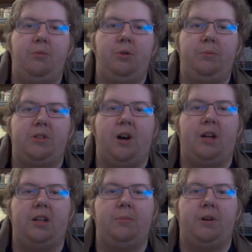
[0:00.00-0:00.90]
we'll be
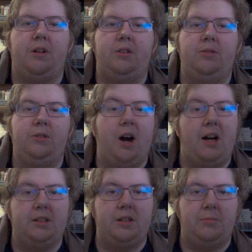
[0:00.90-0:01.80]
talking about a new
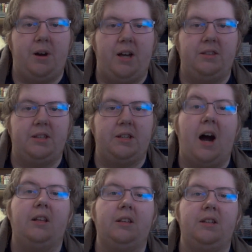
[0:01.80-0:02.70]
gauntlet of mine, the
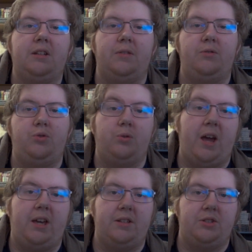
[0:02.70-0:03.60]
Gauntlet of
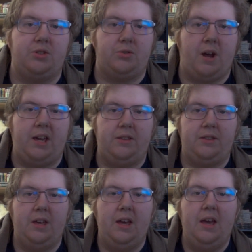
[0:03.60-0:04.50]
Dragon
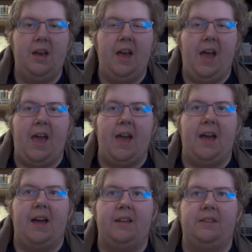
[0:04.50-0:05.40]
Strength.
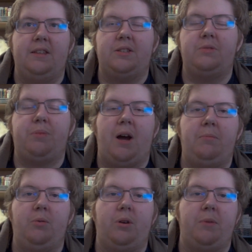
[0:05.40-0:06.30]
And this is
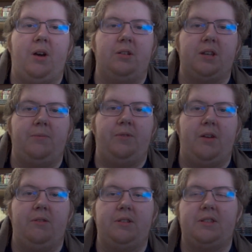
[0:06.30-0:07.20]
probably one of my all-time
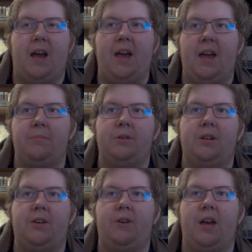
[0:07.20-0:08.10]
favorites. I am
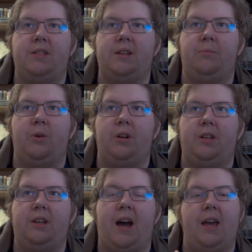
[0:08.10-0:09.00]
going to give a heads-up
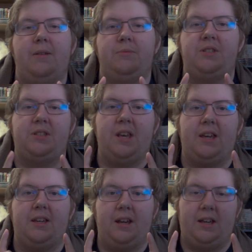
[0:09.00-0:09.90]
warning, I am
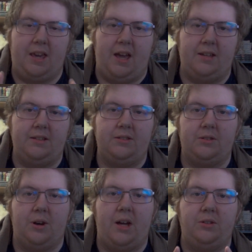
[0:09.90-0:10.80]
sick again,
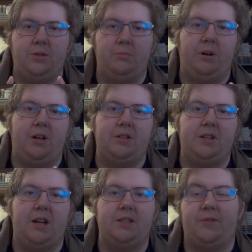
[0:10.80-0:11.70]
so I do
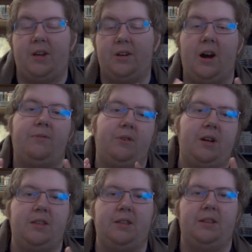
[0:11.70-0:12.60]
apologize if I cough or
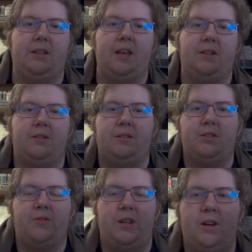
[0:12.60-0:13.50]
anything like that during
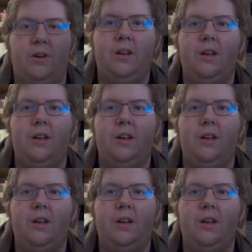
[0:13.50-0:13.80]
this video.